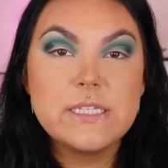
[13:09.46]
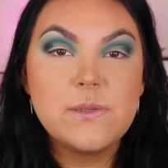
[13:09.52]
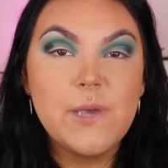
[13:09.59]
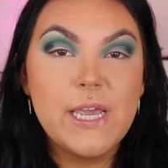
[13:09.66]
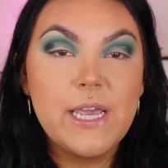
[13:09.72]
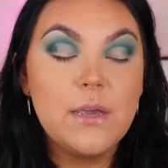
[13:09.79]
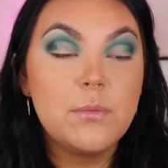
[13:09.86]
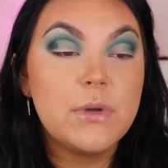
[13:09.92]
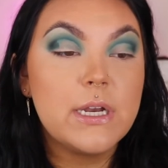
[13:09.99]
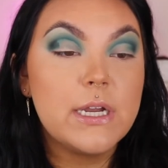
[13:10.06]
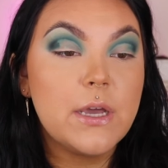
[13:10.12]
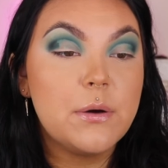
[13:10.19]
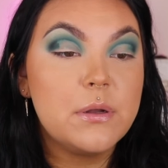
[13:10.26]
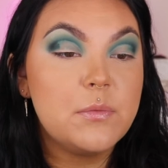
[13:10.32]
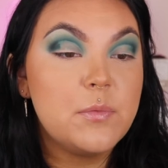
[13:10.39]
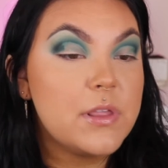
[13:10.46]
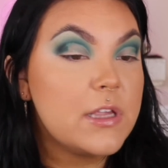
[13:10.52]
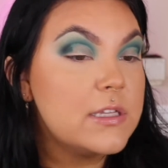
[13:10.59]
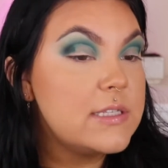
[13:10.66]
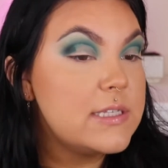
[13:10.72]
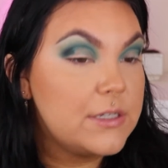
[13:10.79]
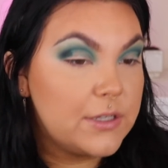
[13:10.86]
way, when I go in with
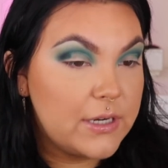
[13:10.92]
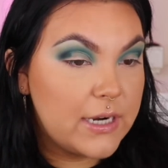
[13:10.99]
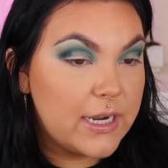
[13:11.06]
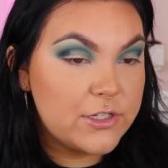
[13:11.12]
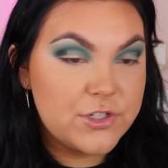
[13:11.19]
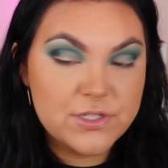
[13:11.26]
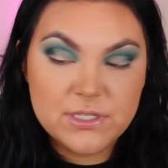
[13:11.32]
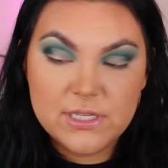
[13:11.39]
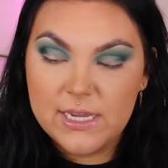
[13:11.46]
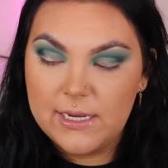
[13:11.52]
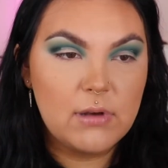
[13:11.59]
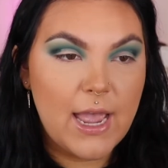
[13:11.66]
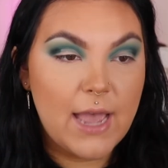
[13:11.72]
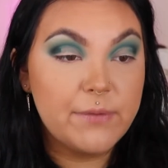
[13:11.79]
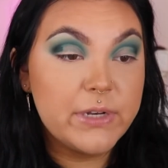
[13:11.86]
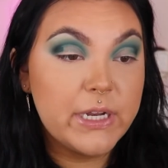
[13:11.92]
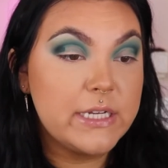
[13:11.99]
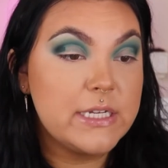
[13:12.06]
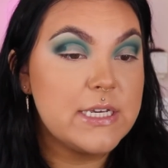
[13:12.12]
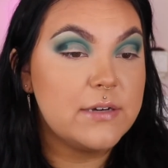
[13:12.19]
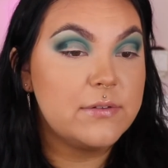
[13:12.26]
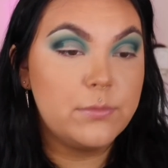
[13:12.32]
concealer, I just like have an
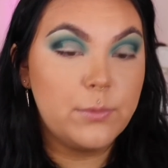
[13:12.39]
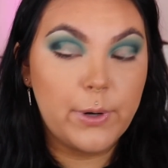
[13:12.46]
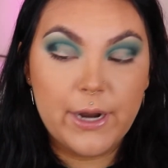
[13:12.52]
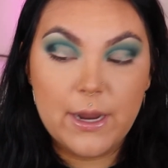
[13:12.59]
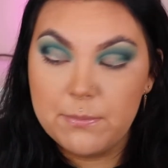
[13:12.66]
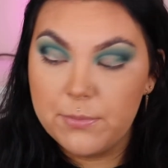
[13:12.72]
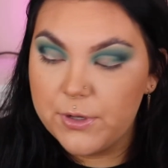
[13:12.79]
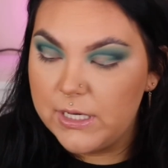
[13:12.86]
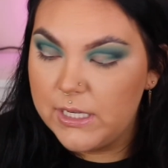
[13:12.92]
idea of where I'm putting